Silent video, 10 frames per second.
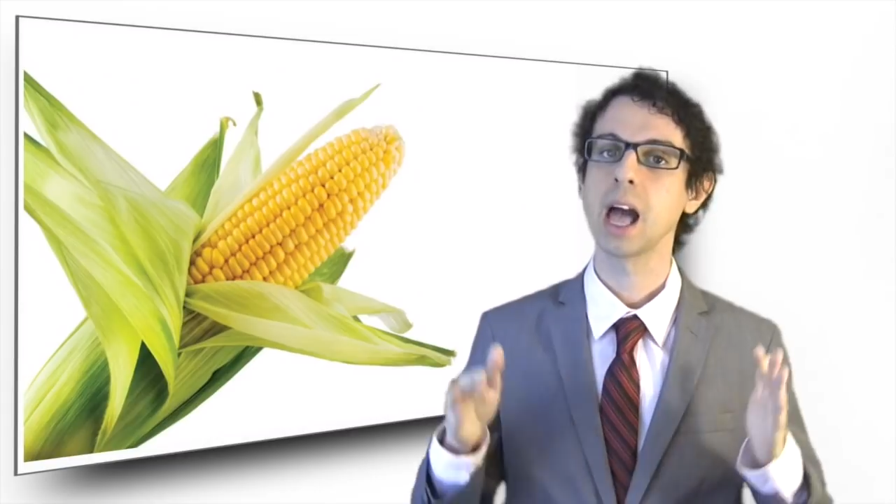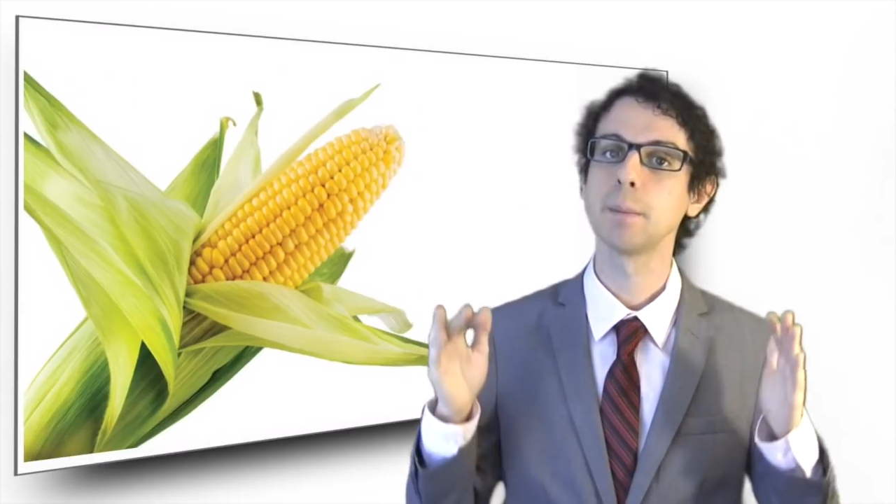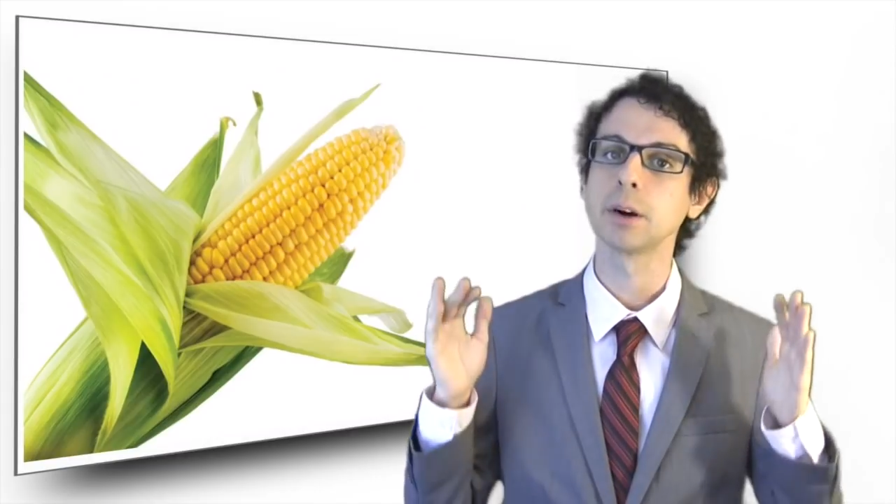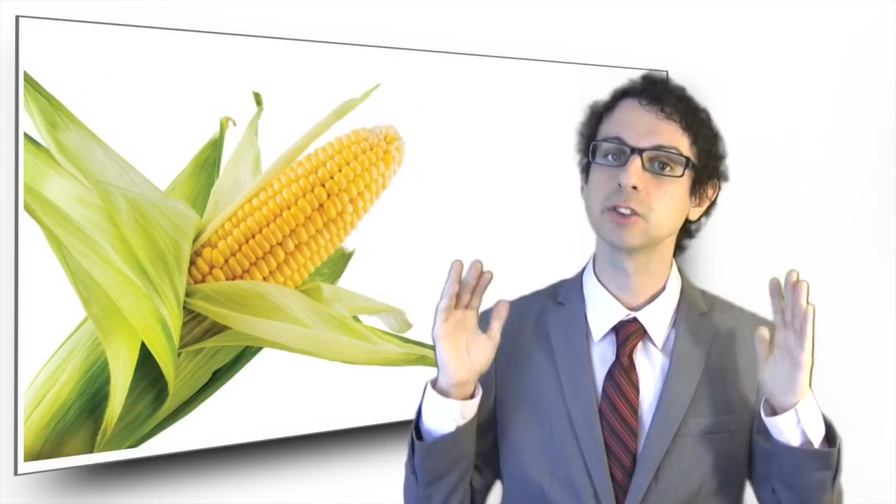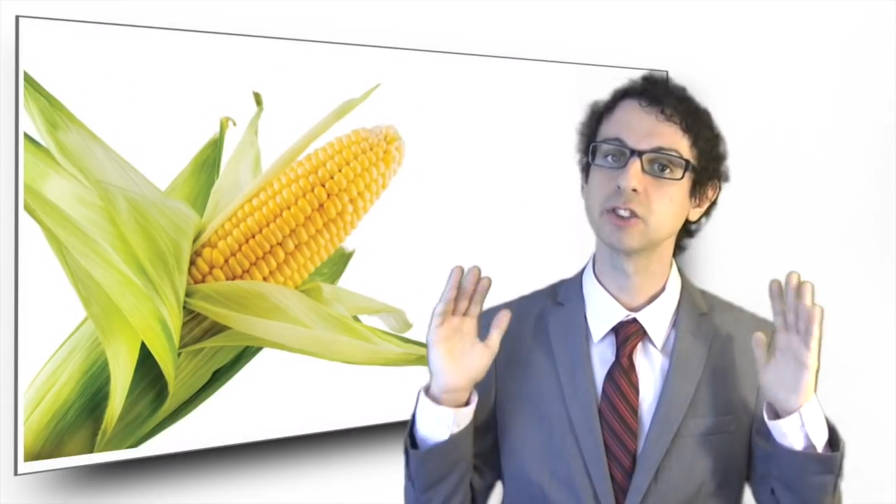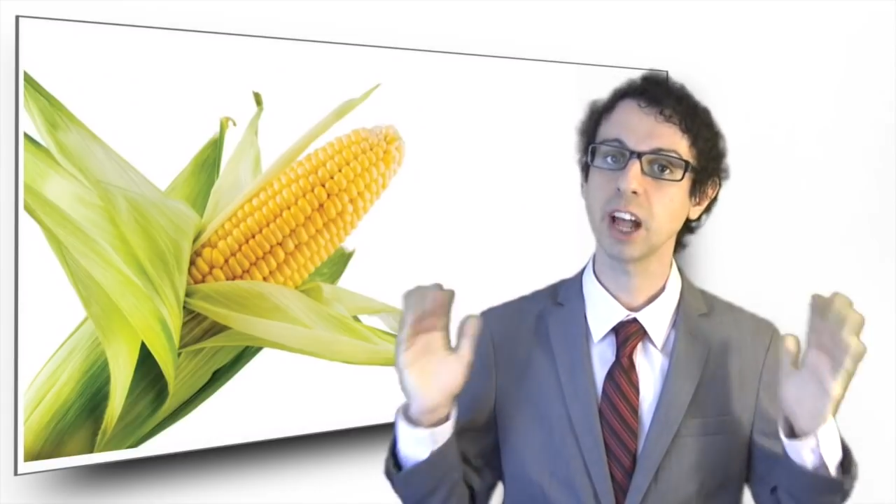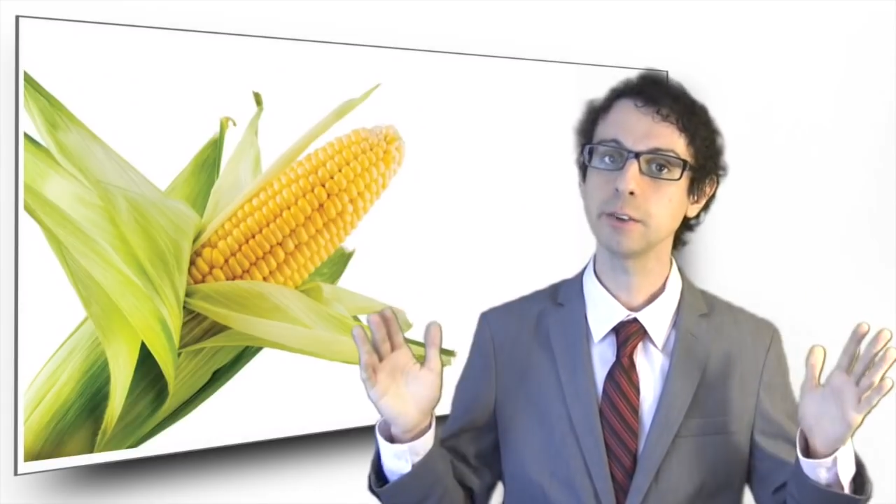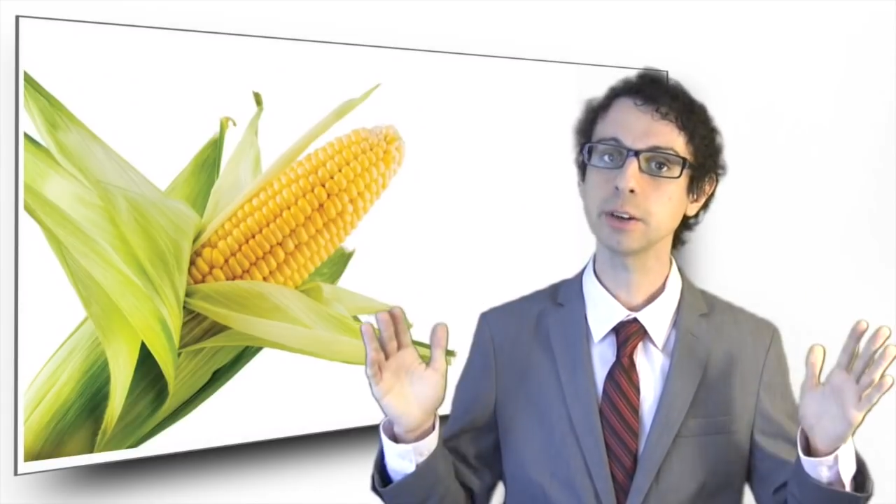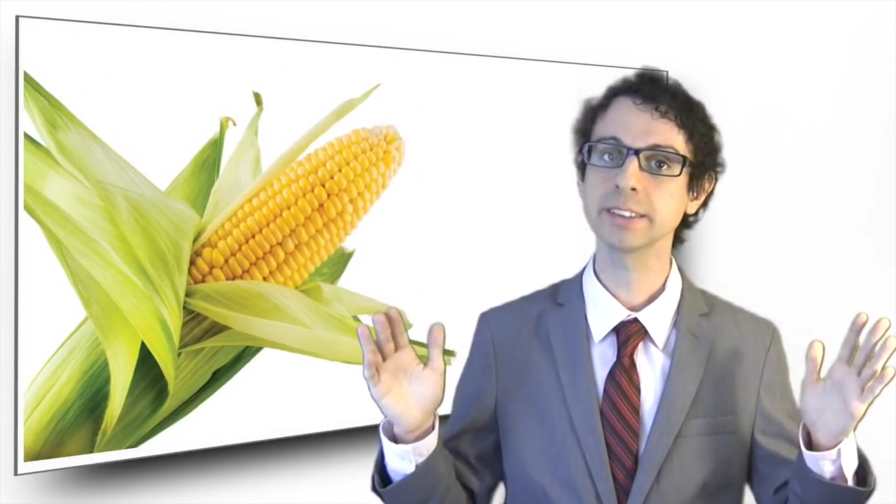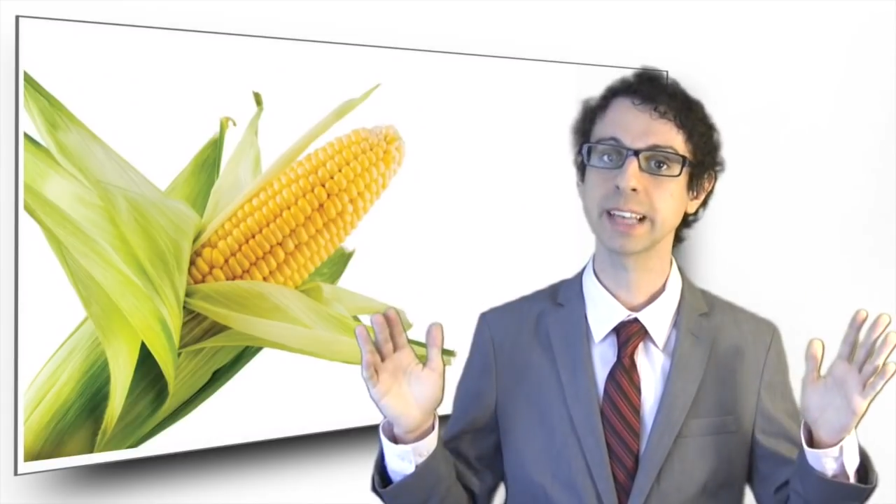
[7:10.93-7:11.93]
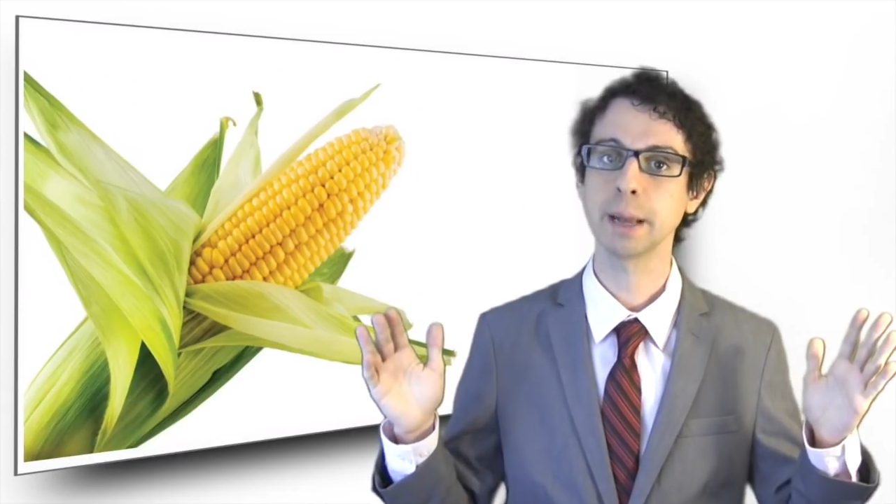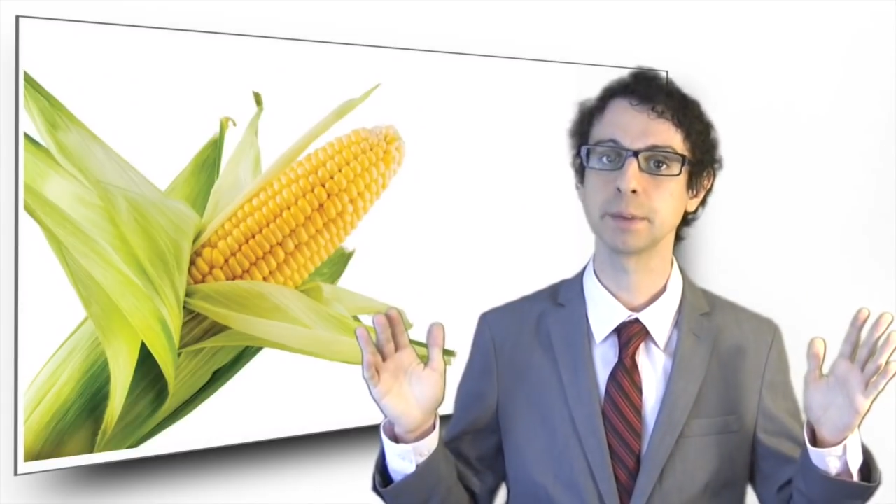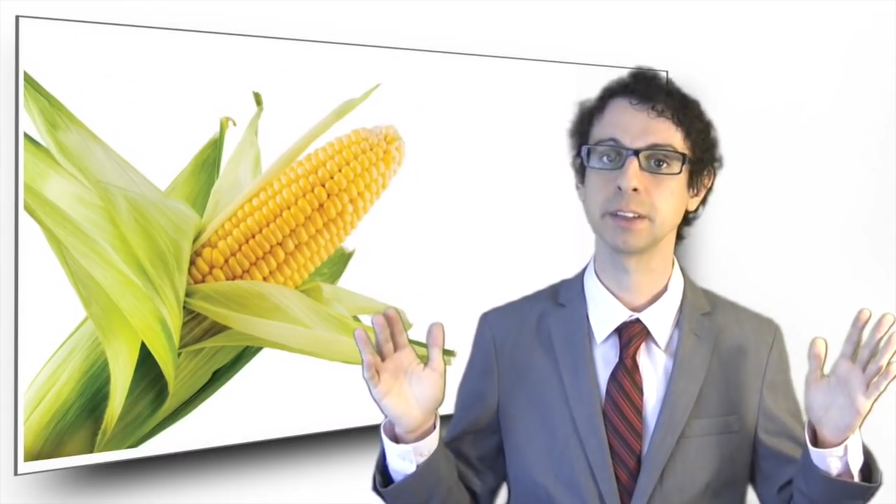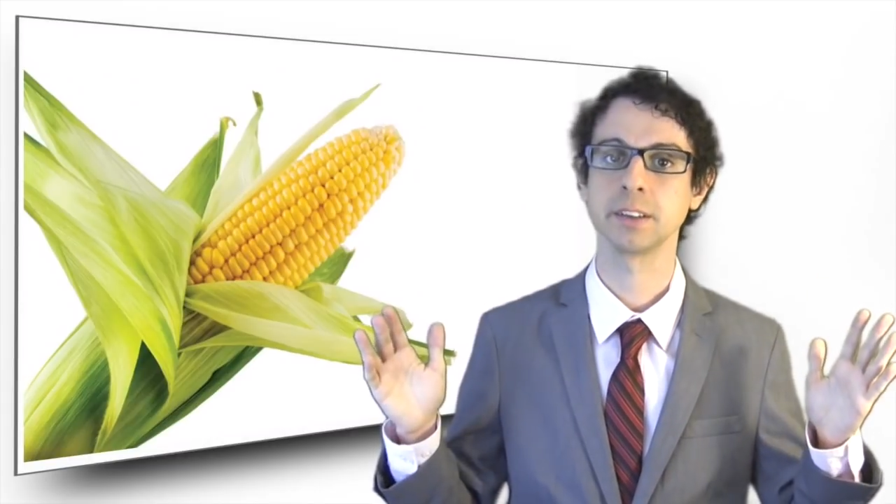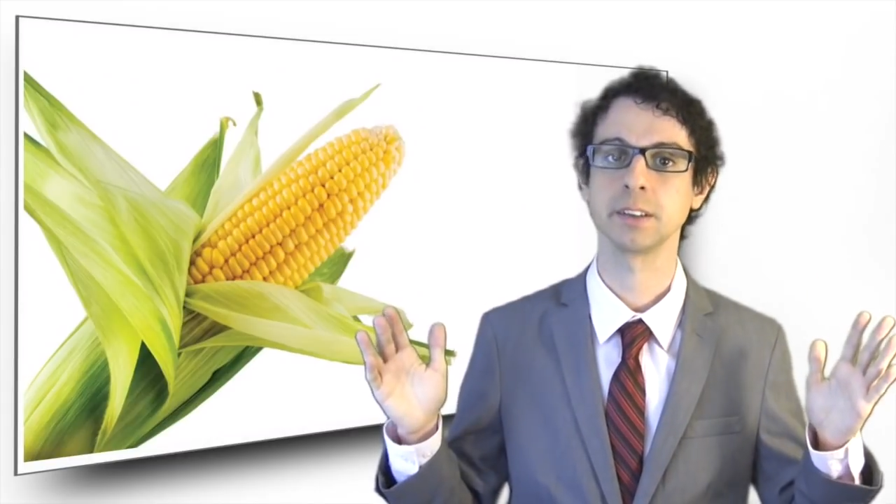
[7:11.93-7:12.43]
Among general
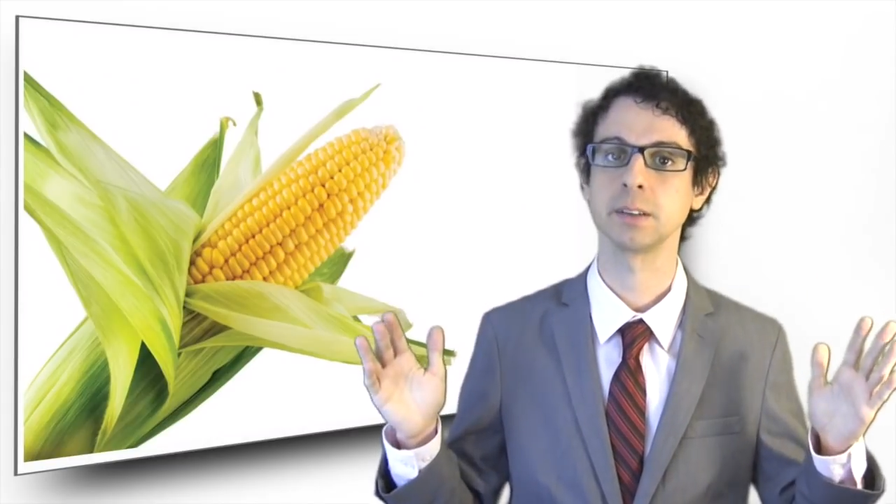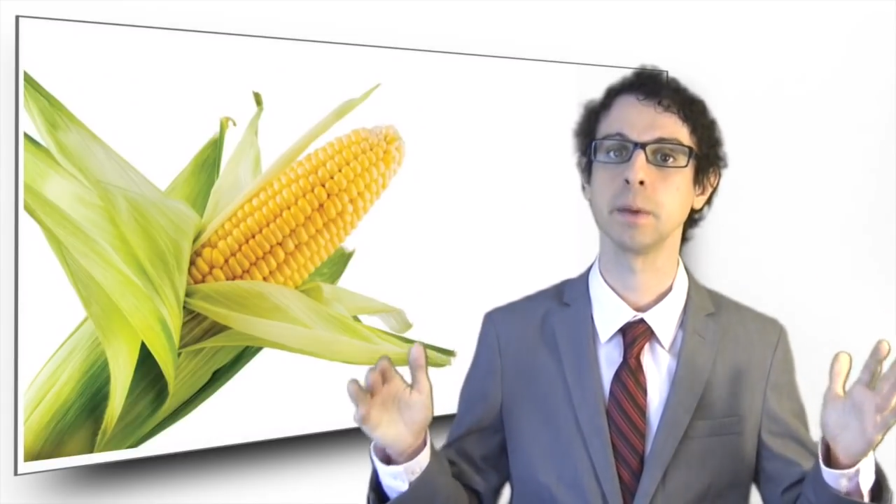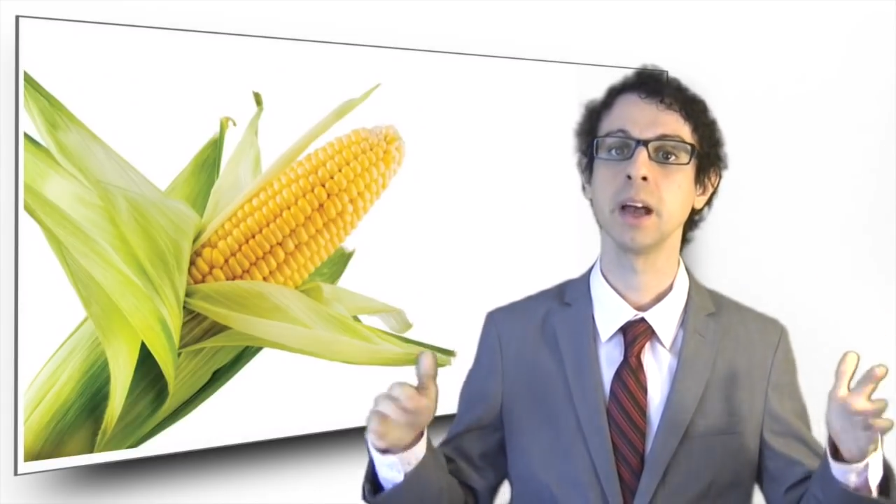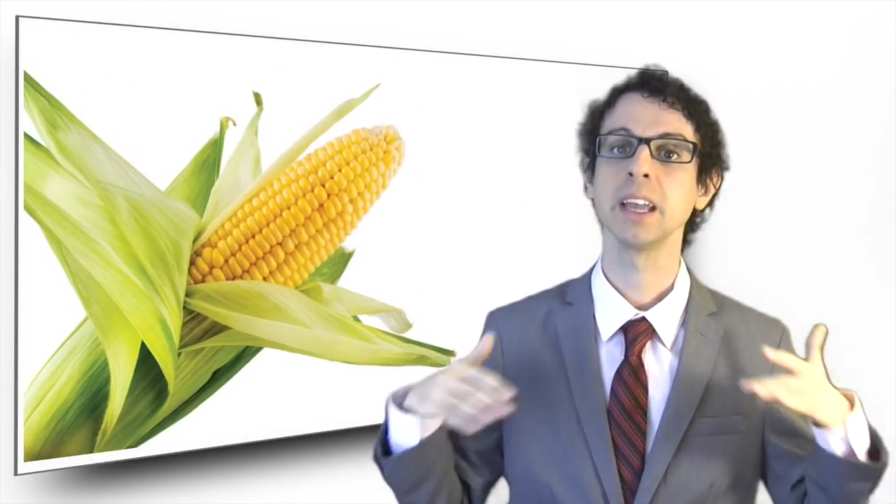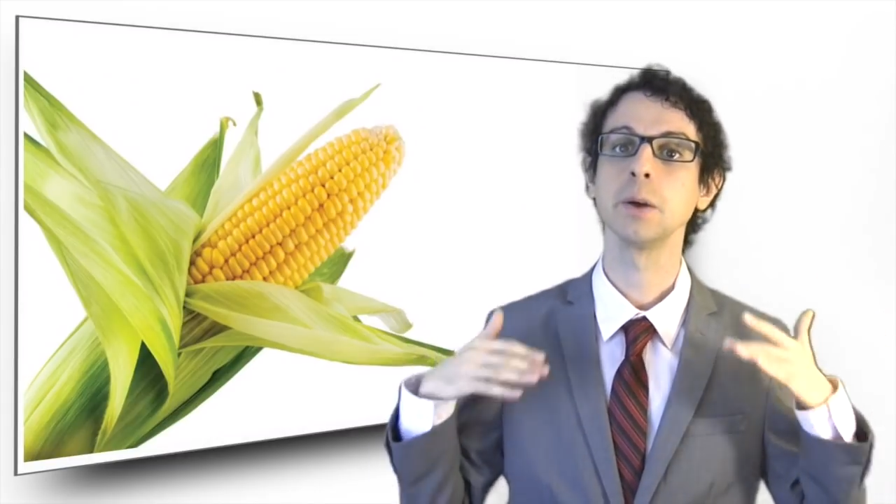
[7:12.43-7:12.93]
skepticism,